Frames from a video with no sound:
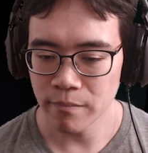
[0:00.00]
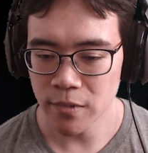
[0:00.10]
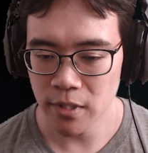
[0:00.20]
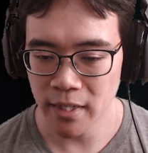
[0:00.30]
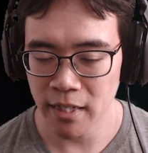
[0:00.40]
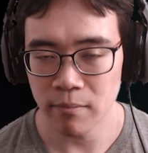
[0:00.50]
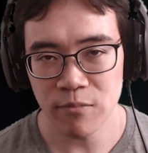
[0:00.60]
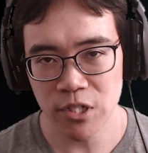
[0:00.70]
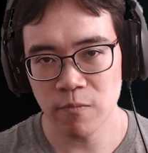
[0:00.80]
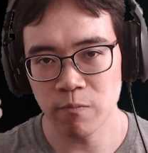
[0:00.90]
Again,
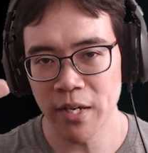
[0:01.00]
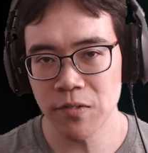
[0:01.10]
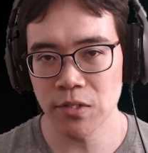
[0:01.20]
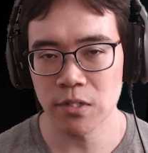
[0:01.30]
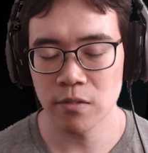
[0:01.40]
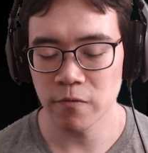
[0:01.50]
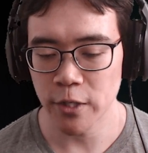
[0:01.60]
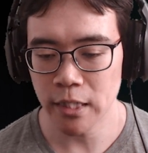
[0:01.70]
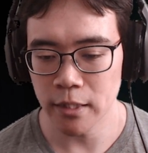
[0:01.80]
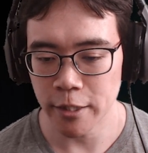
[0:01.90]
just makes things very
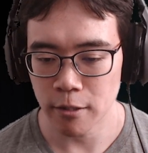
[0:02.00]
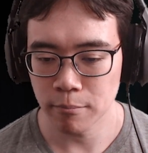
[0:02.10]
clear.